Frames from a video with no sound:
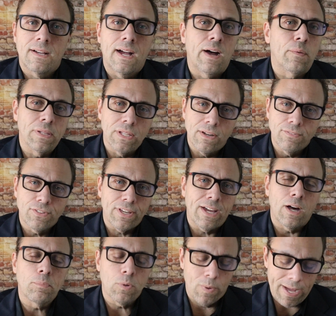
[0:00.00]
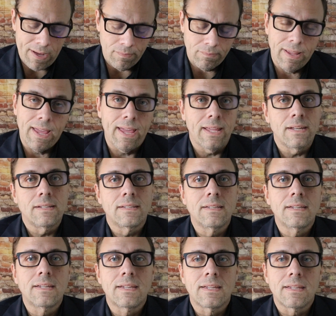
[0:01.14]
I would love to help you out,
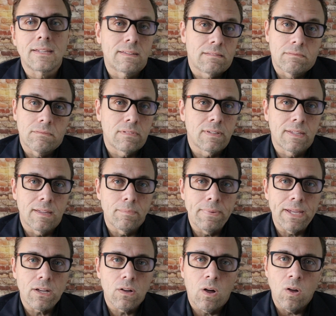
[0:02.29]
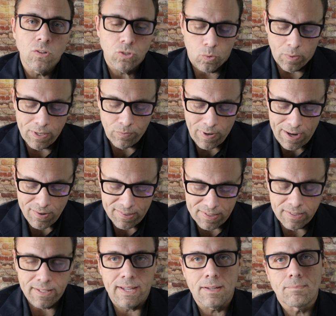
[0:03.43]
and give me a call 24 hours
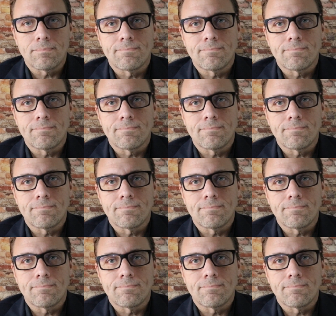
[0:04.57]
a day.